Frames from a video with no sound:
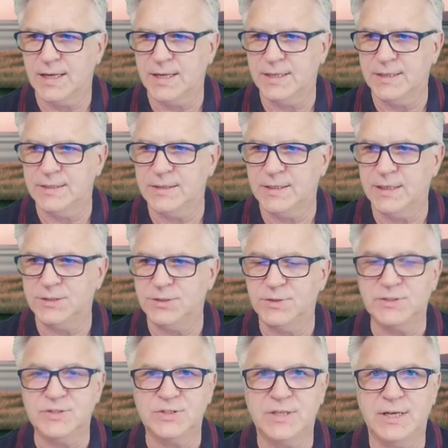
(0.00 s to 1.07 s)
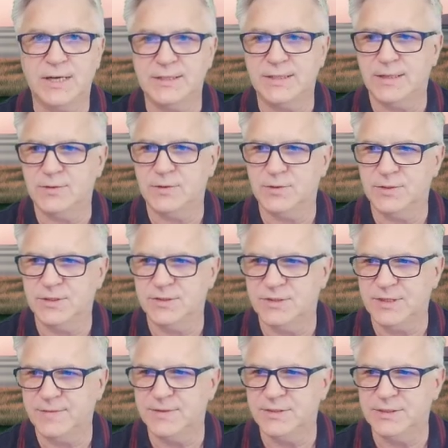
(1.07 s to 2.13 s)
And as you can see, I downloaded
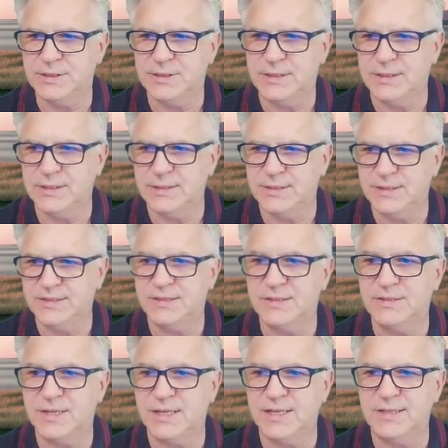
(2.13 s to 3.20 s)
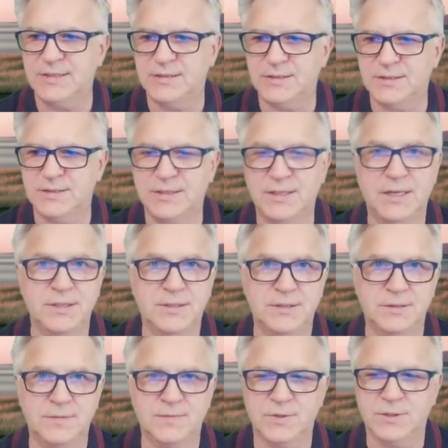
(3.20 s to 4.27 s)
17. This is the latest, the
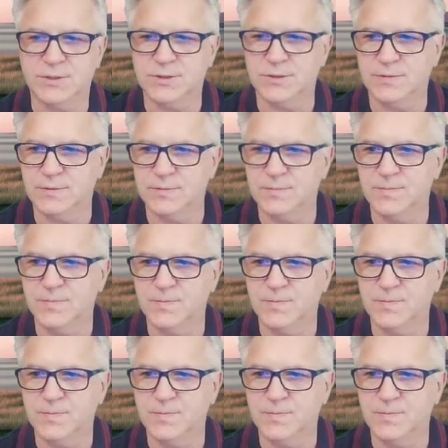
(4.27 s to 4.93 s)
18 version.